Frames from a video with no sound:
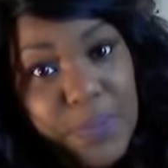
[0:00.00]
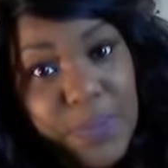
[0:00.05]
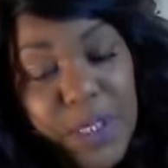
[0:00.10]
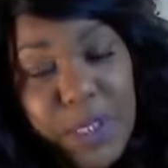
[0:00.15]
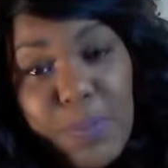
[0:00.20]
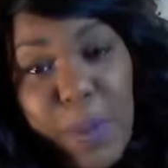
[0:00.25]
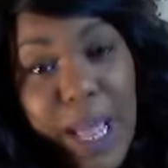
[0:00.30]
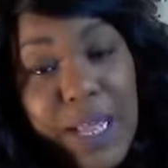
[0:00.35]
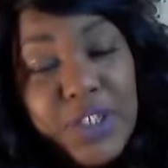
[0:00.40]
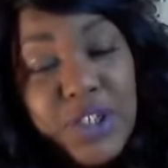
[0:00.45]

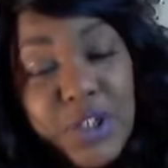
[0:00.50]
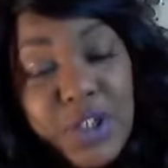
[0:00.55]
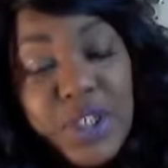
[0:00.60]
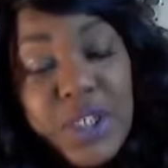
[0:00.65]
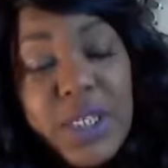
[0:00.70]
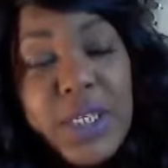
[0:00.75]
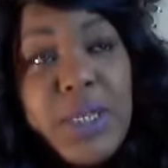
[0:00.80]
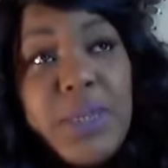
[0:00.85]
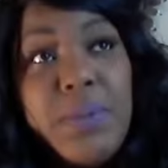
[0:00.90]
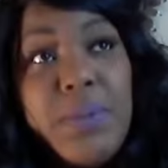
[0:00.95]

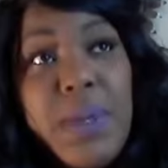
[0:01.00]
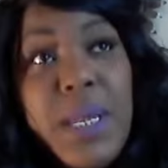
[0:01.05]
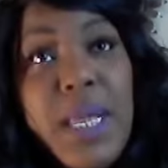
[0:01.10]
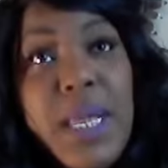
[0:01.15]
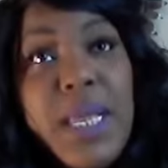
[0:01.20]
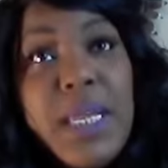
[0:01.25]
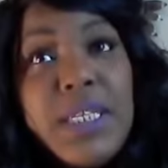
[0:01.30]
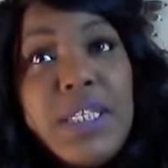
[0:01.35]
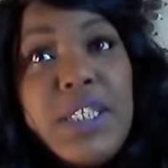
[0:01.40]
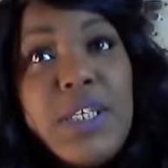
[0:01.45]
sponsorship
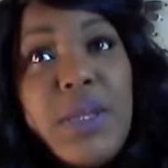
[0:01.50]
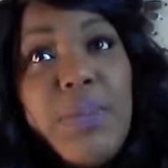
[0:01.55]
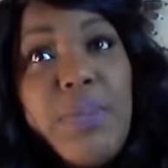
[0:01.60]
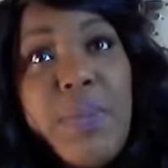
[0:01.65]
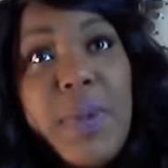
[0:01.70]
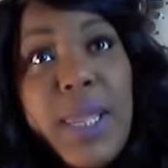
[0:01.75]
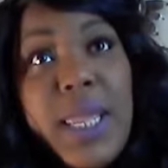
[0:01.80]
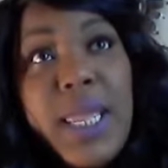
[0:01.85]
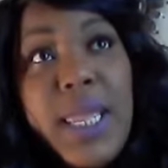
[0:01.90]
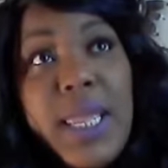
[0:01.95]
to
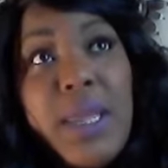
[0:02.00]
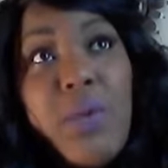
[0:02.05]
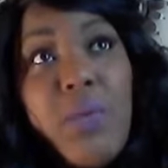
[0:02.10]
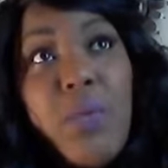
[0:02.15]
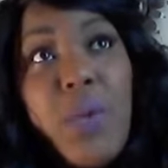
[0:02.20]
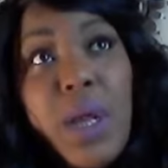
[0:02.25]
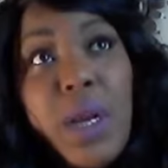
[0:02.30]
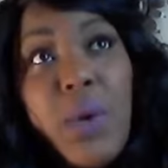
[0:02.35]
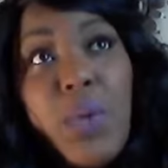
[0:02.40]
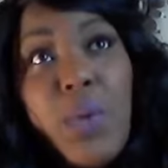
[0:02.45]
be
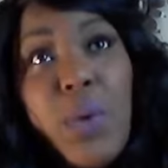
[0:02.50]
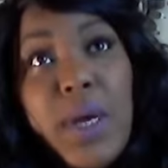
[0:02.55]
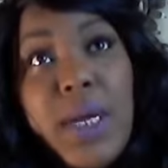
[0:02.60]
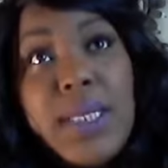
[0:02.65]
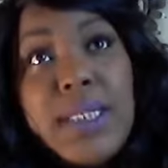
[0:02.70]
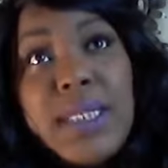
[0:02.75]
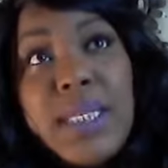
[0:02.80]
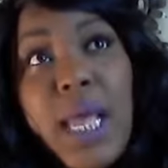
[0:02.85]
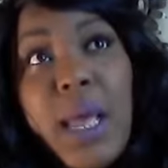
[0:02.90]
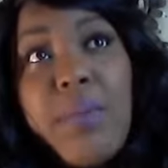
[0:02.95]
what it
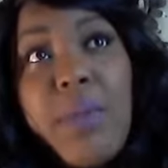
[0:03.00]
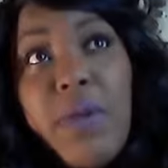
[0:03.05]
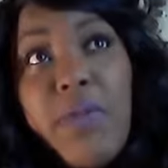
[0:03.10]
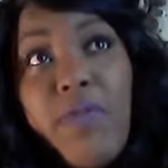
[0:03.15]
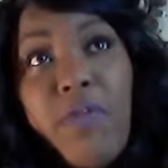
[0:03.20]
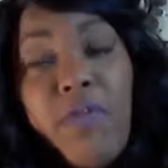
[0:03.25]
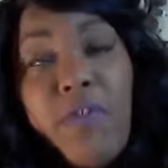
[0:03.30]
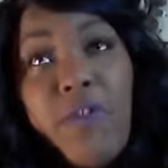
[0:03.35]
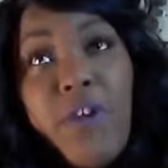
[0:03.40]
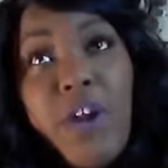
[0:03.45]
was
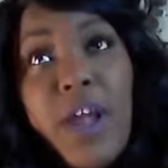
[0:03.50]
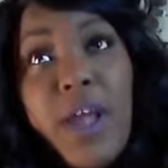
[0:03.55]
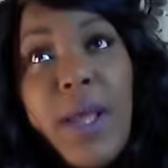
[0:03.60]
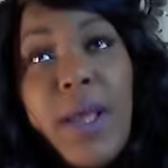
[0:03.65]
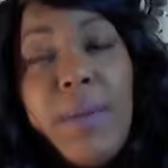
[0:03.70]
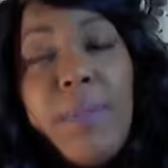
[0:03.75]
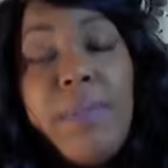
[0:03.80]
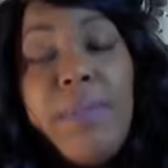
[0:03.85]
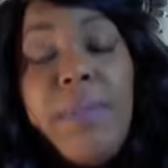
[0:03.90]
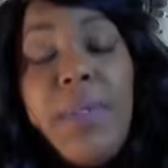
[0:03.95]
coming
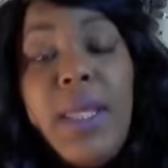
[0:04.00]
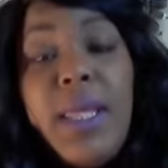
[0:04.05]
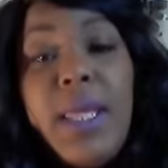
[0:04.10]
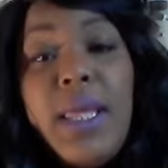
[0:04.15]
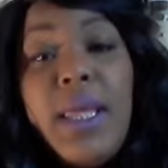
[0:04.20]
from